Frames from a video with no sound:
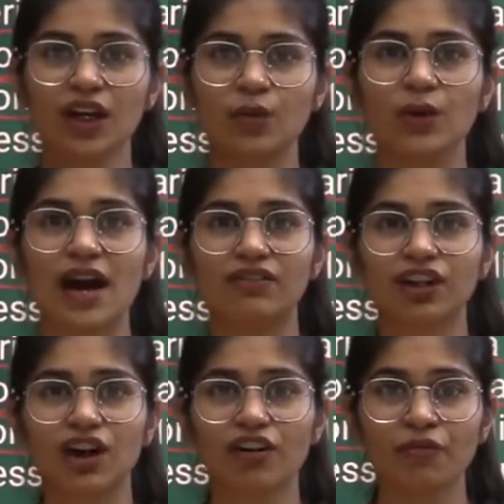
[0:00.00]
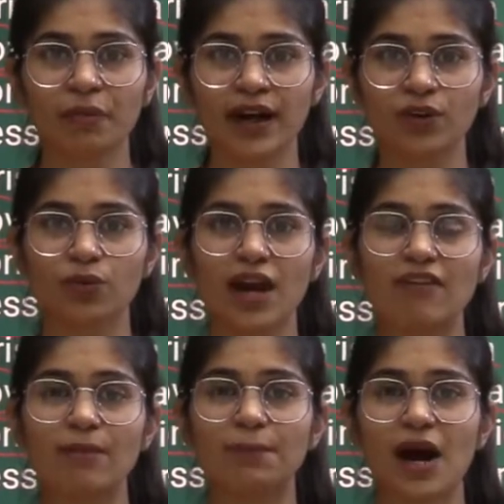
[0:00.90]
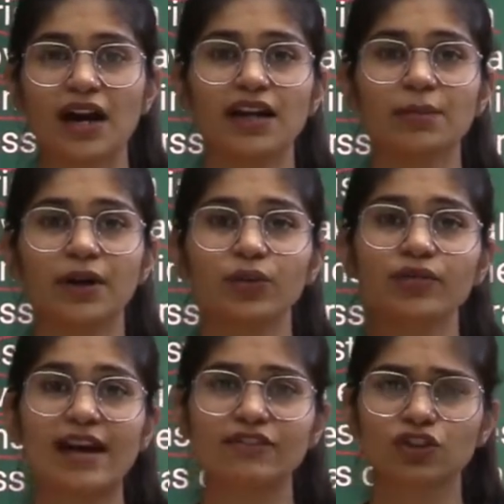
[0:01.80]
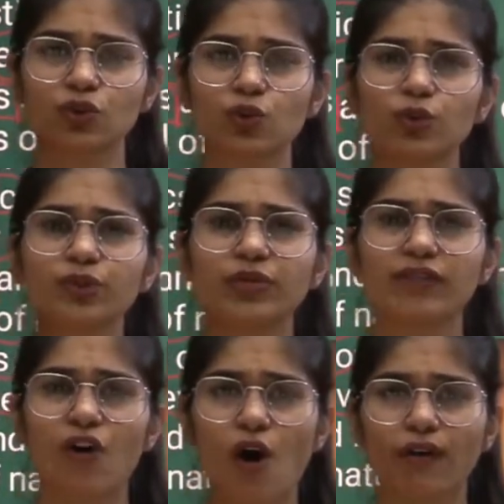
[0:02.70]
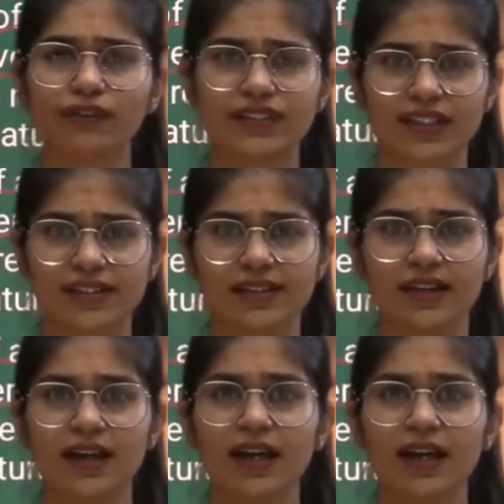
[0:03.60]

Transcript: We have a government, we have a parliament, we have schools, we have offices.